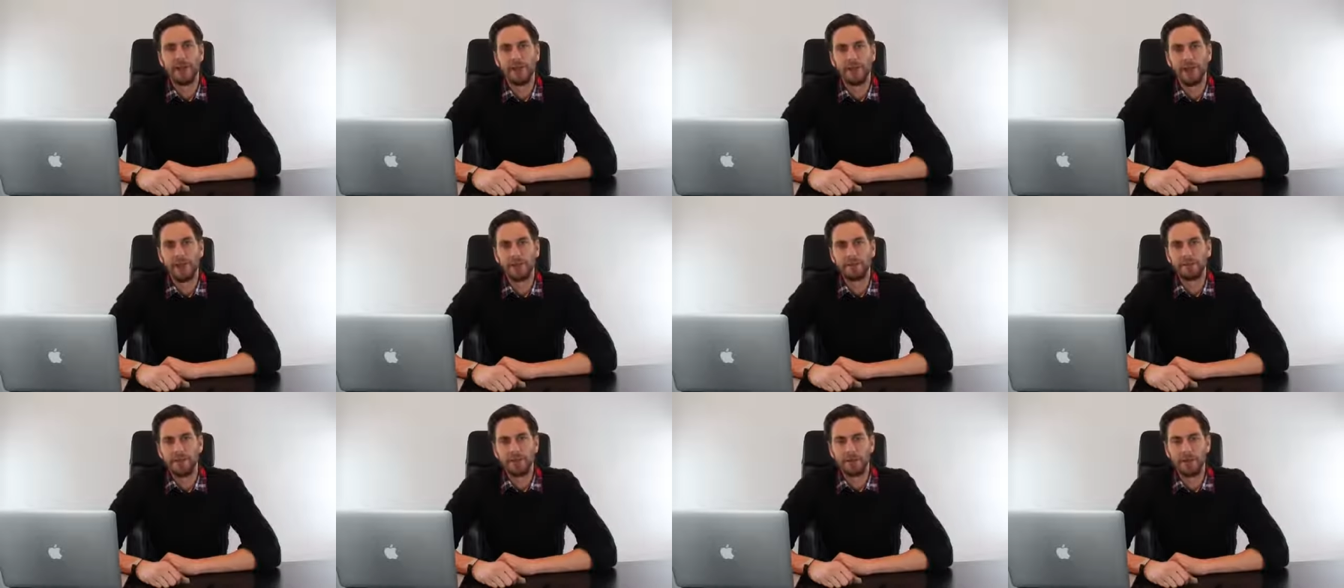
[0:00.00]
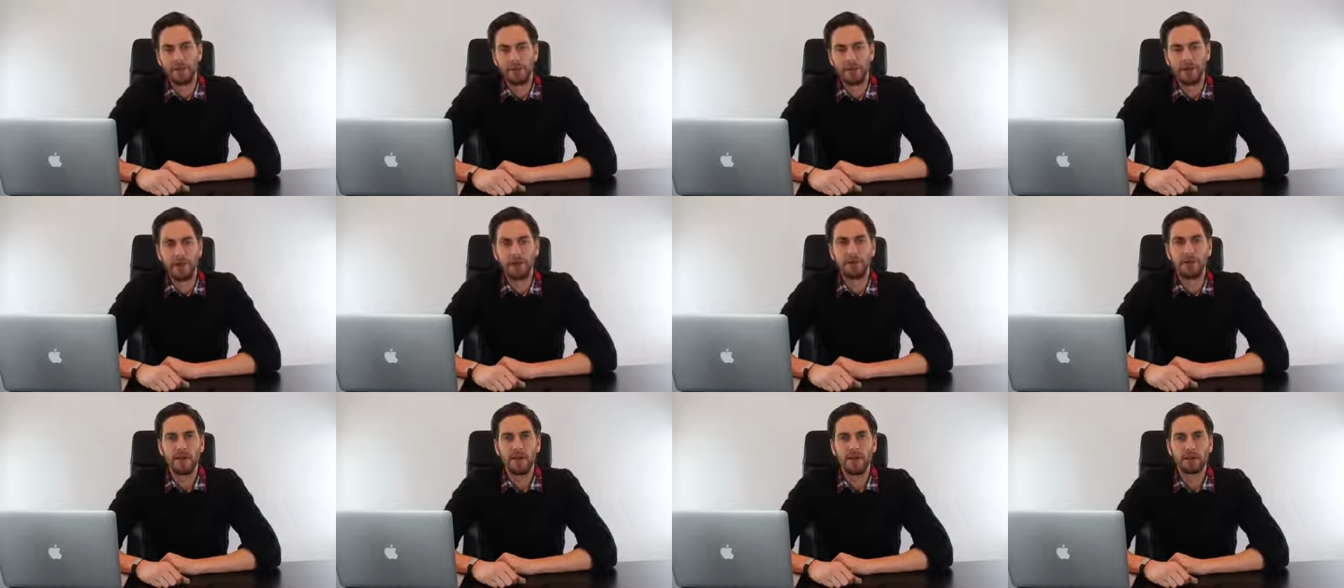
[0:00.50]
In fact, my
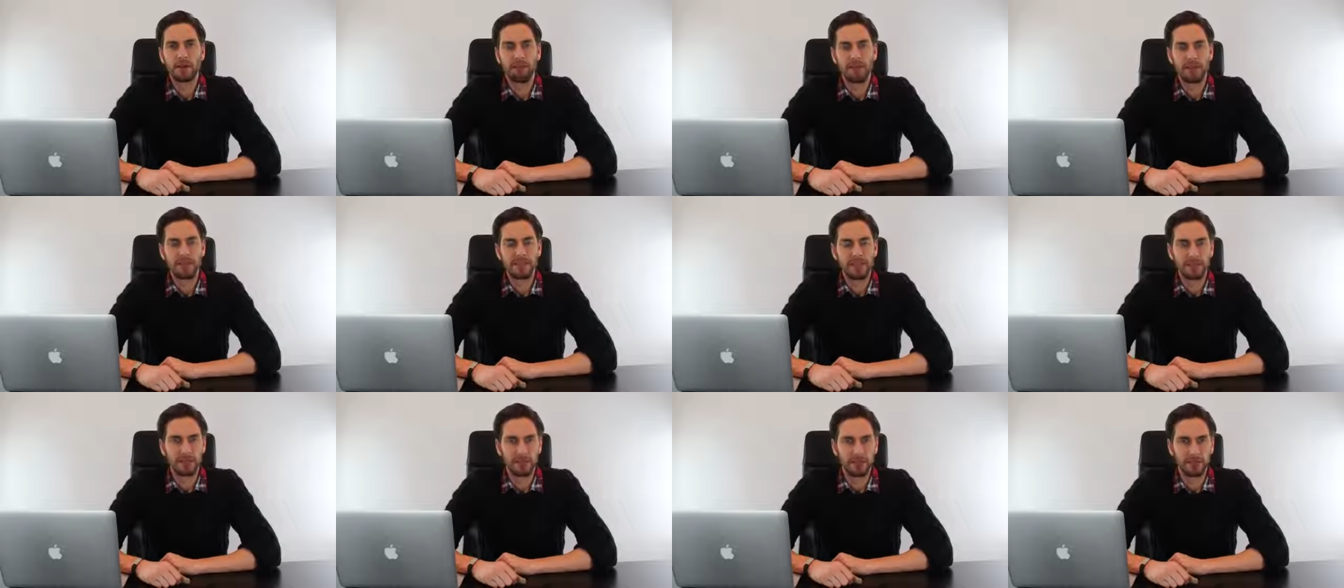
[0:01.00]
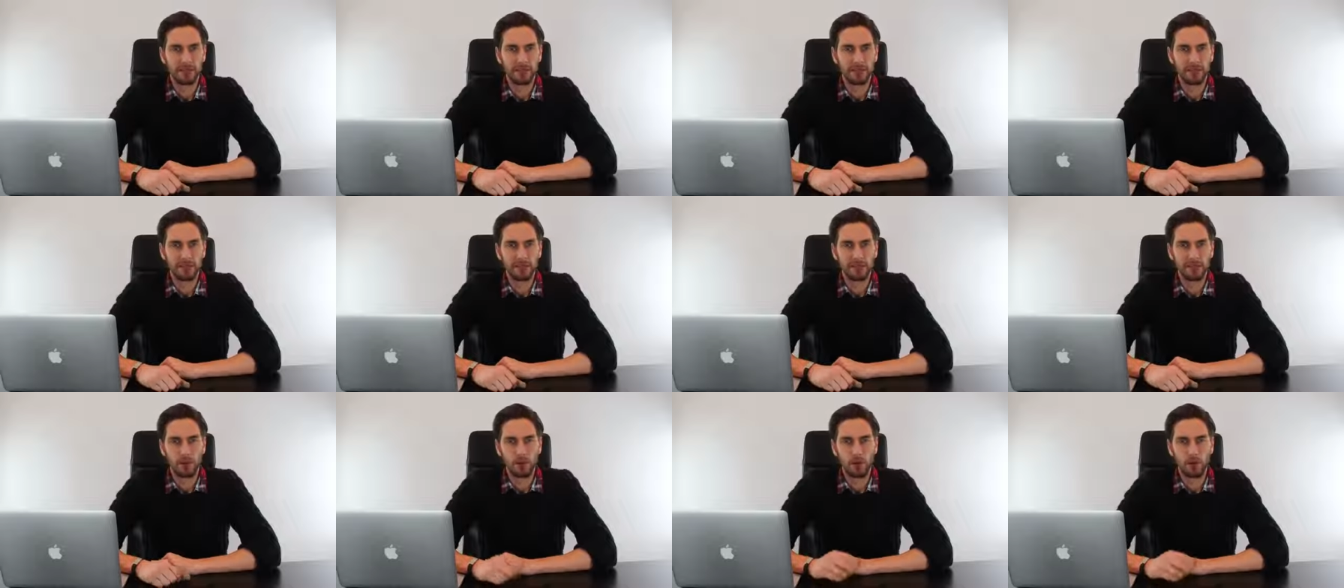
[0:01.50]
very first business
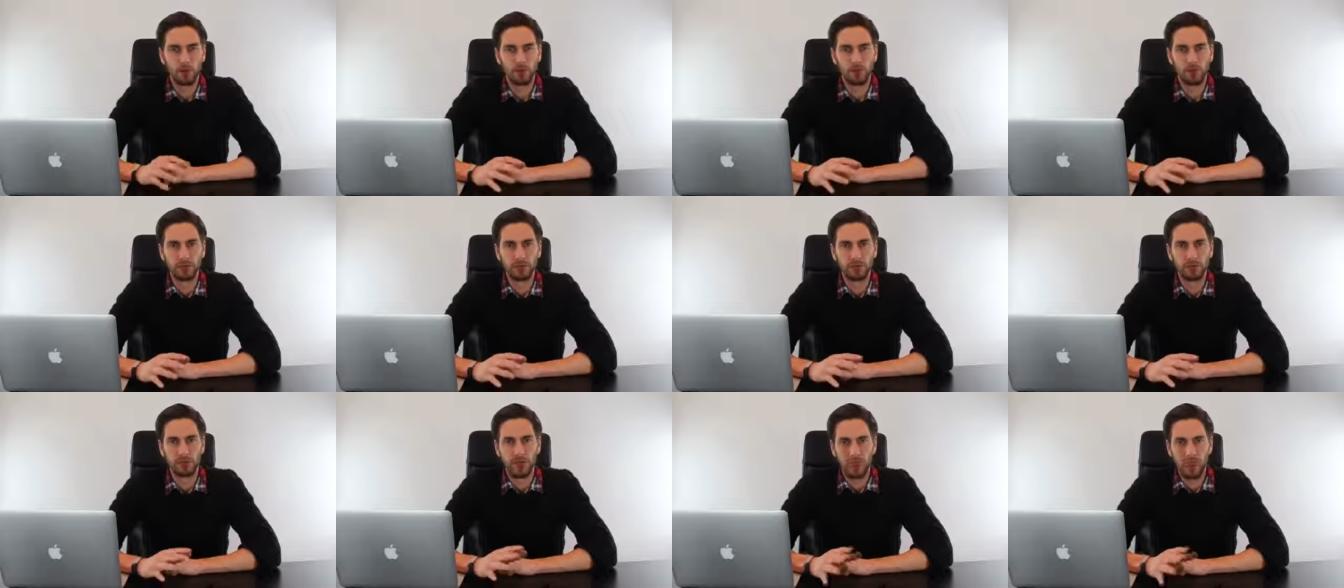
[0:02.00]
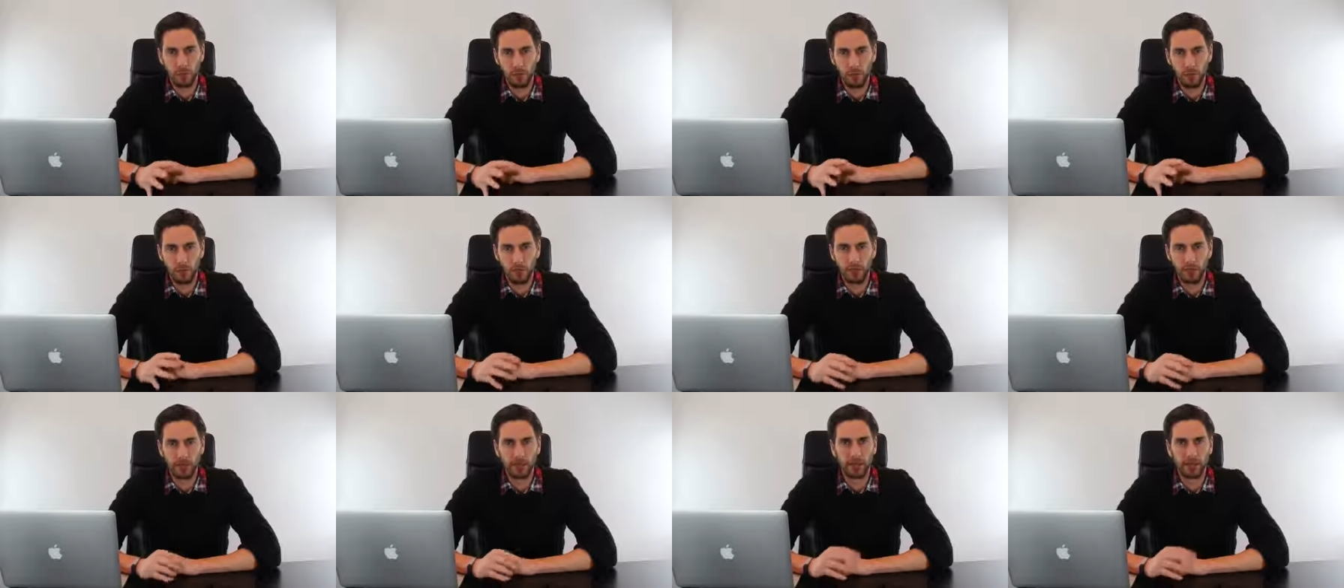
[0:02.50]
involved
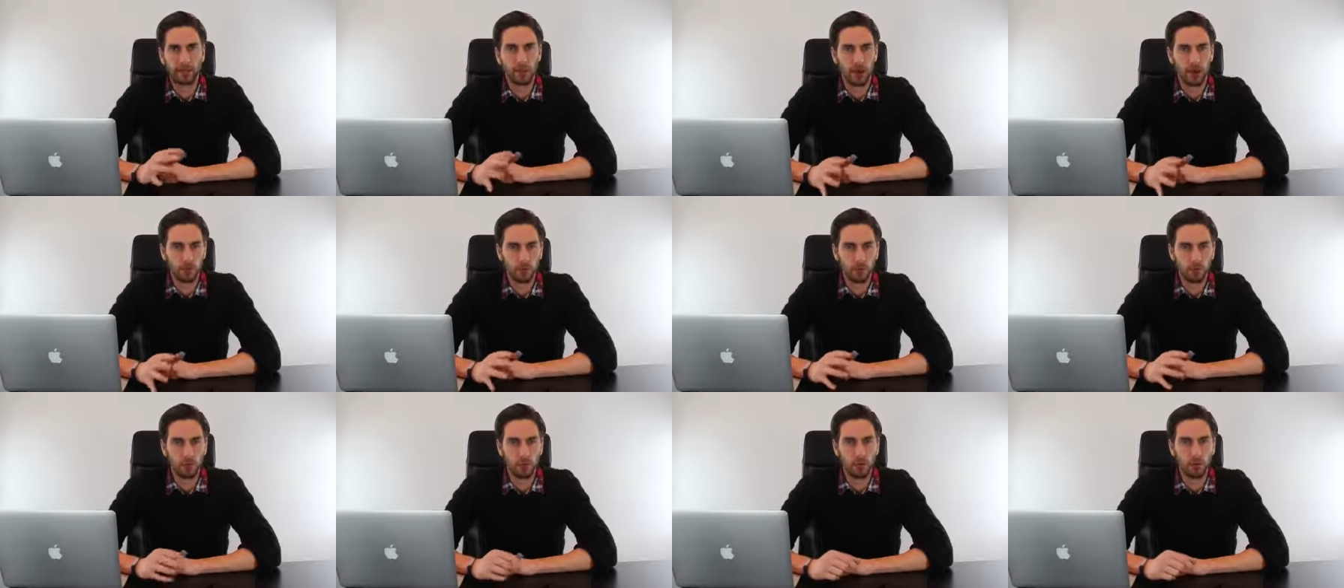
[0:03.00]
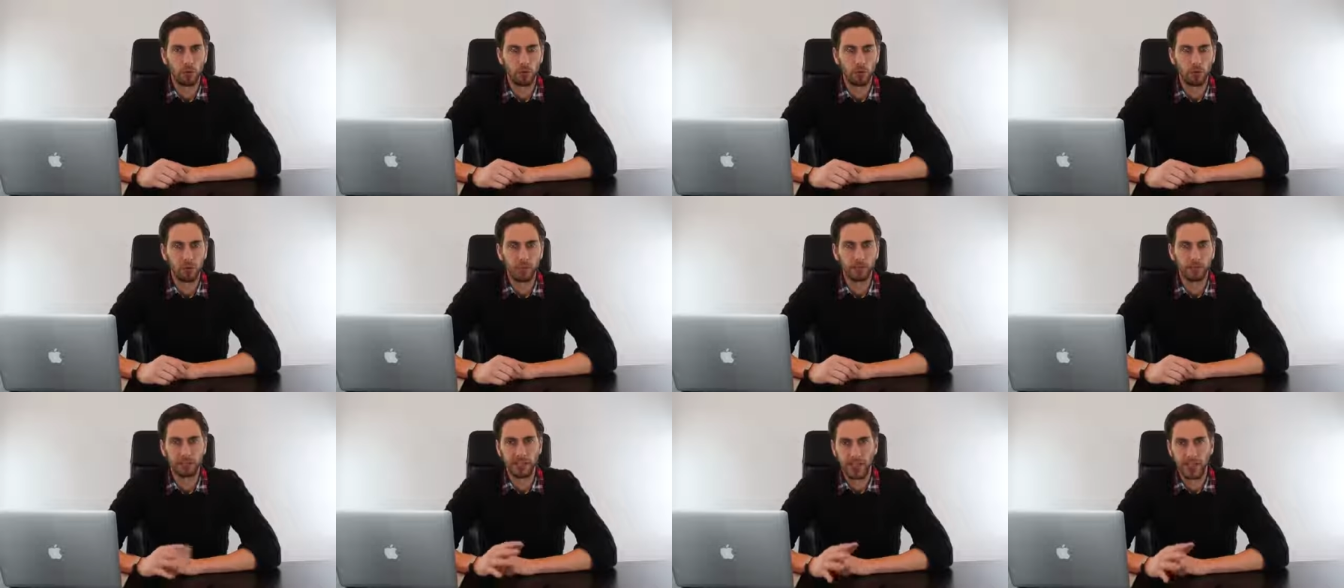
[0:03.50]
networking, cold
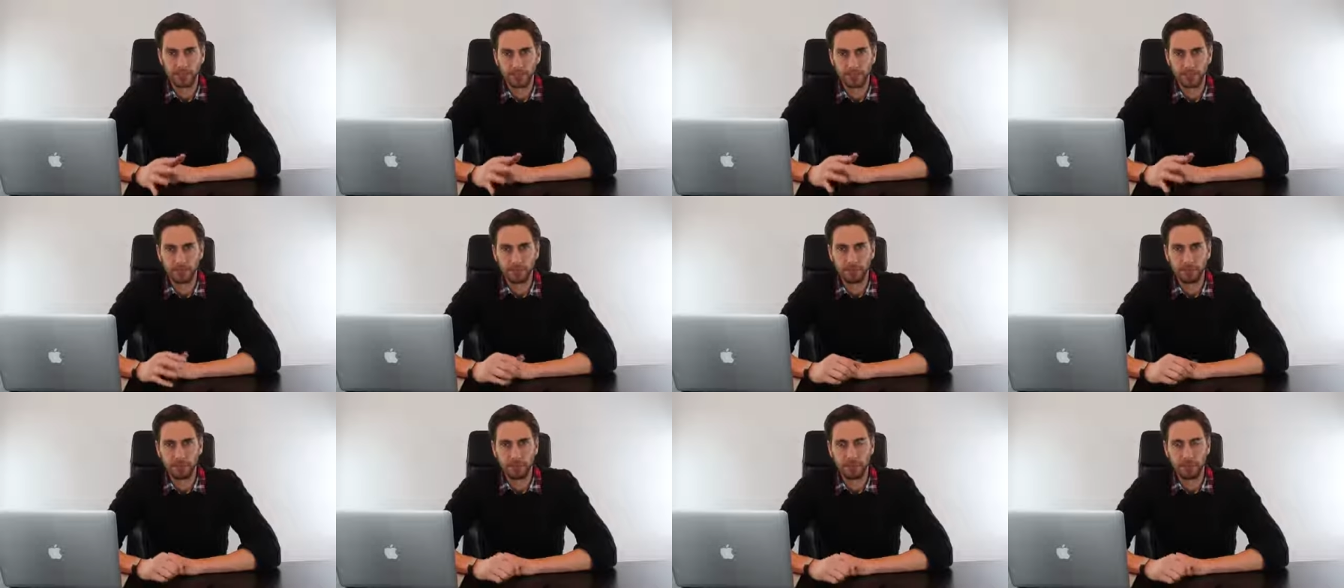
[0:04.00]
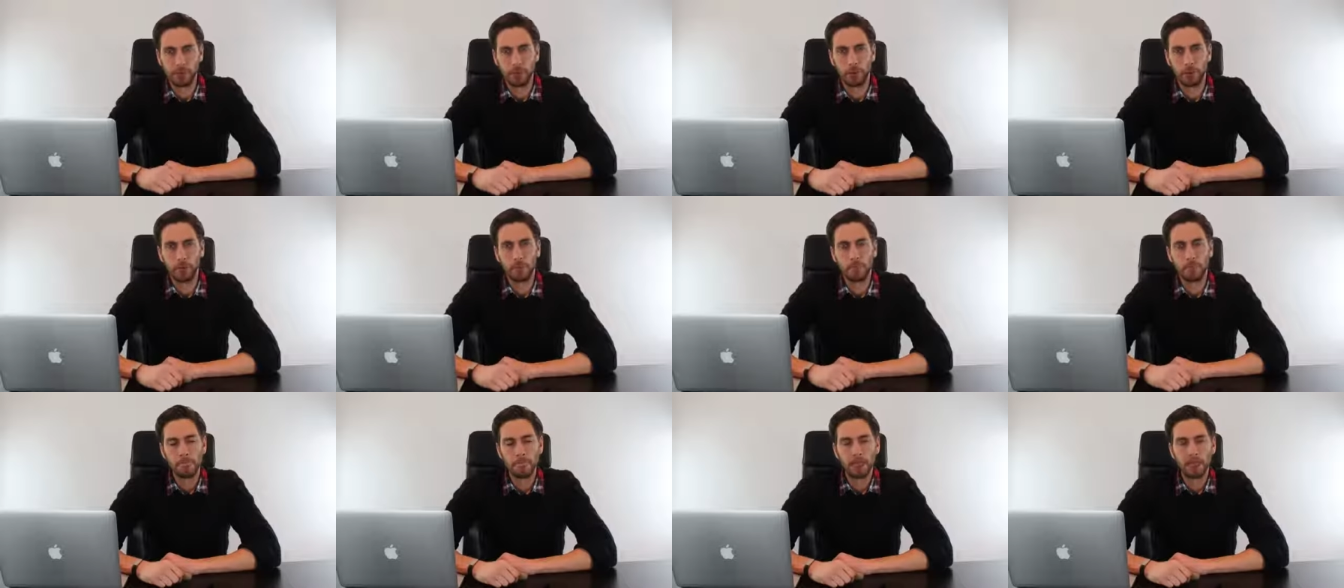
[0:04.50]
calling, chasing
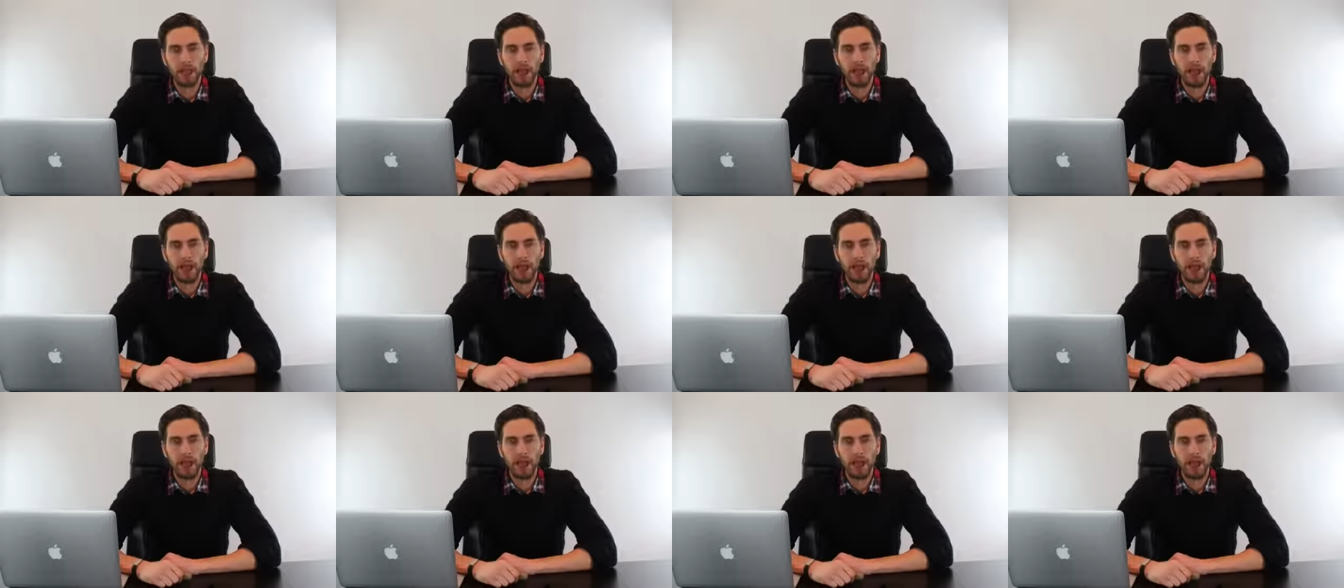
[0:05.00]
people,